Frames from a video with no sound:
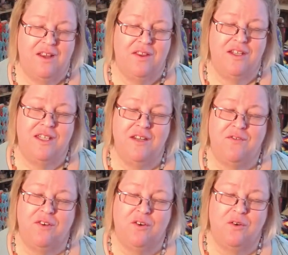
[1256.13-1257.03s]
the
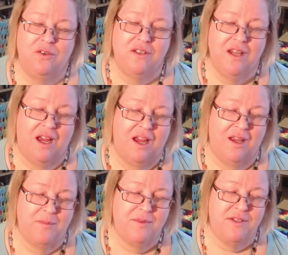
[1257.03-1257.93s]
difficult
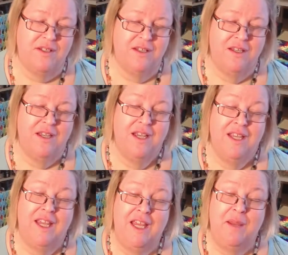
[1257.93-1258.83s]
times,
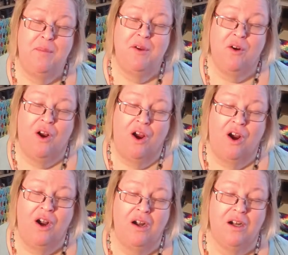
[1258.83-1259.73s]
keep your
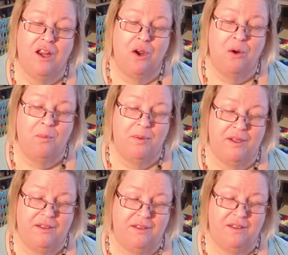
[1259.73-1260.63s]
heart open.
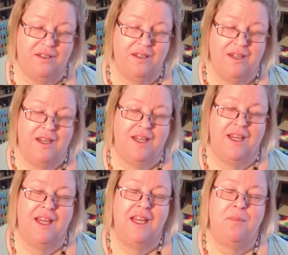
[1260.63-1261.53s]

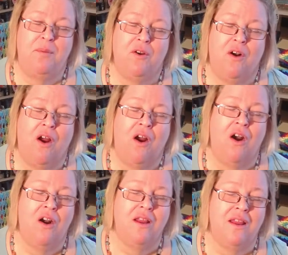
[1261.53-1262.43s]
Keep your
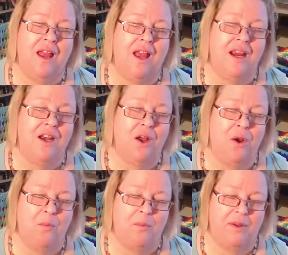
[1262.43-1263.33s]
heart light
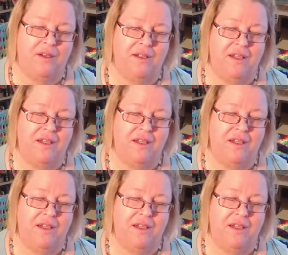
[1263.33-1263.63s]
open.